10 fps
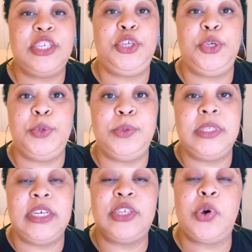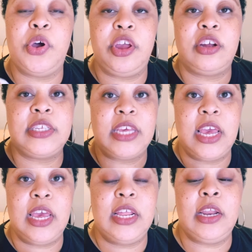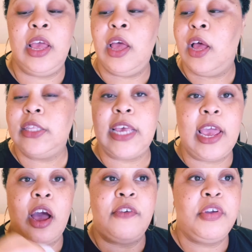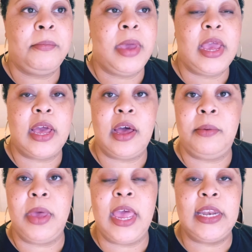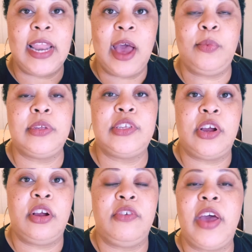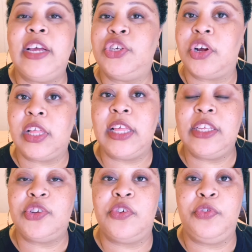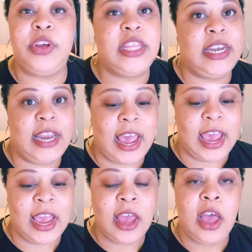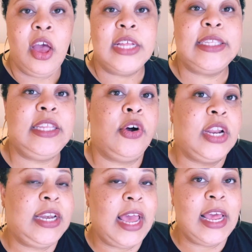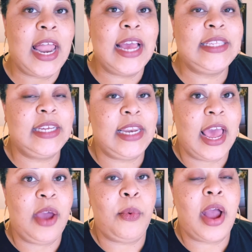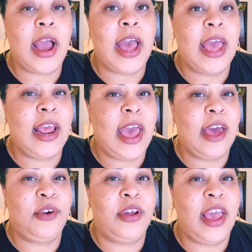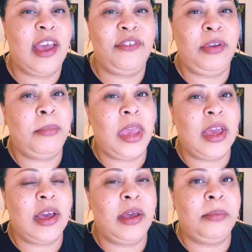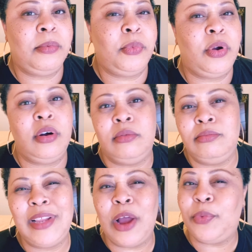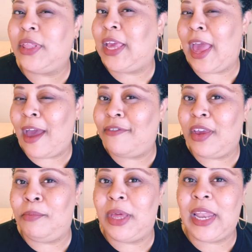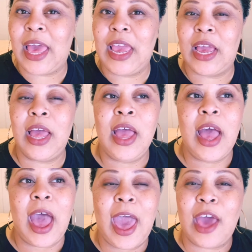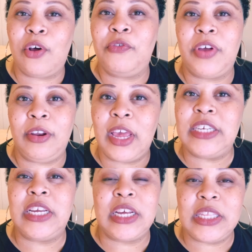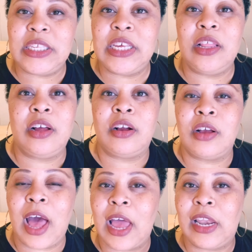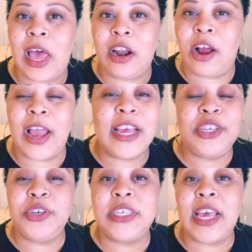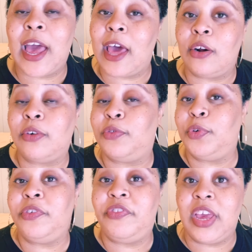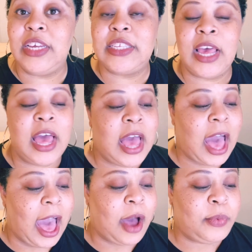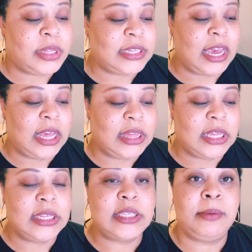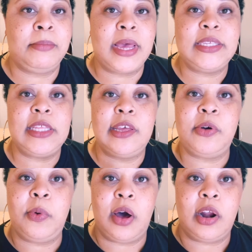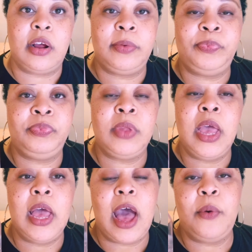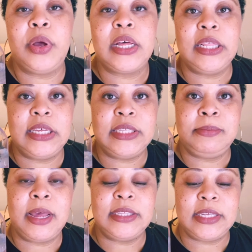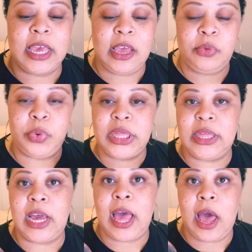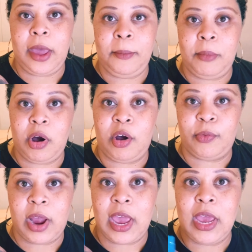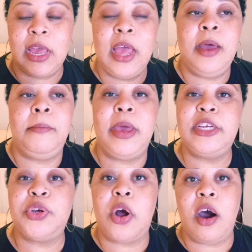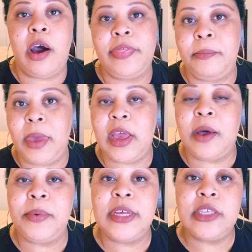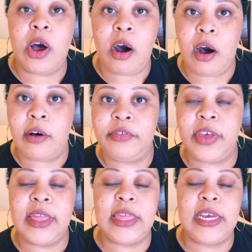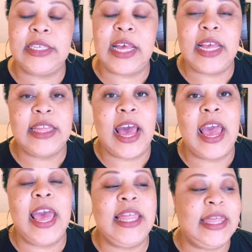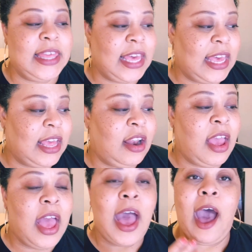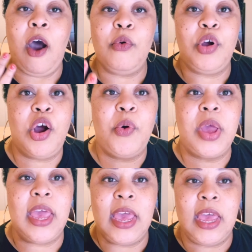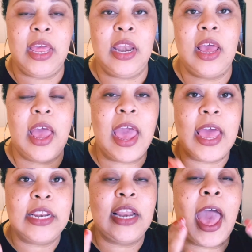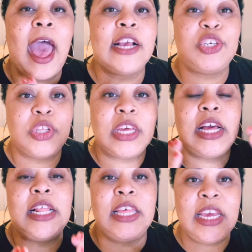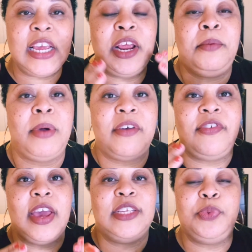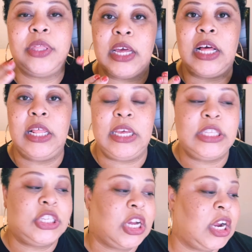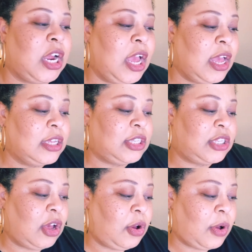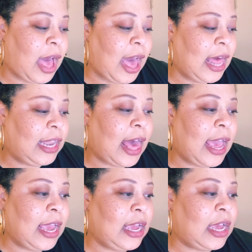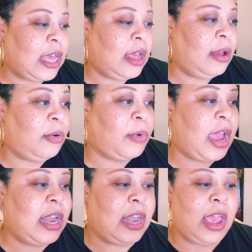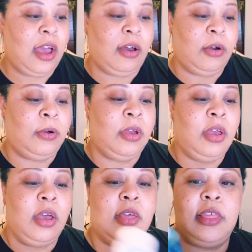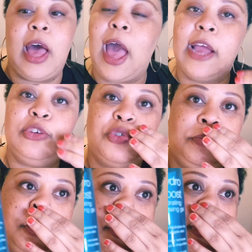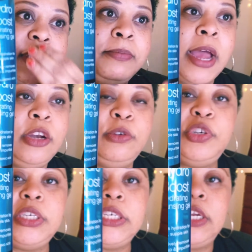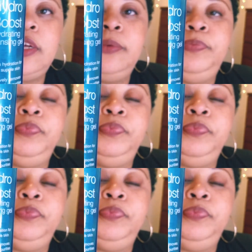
use this on your skin take off your makeup and that will serve as your cleanser for the day on a day like today where I kind of had on heavy makeup, well, not really heavy, but like I had on foundation, concealer, highlighter. I guess you could say I had on a full face. I would take this micellar water. I would cleanse my skin with the cotton ball, right? Make sure all the makeup is off and things like that. And then I'll go in and actually clean my face with a cleanser. So I like right now the Hydro Boost by Neutrogena.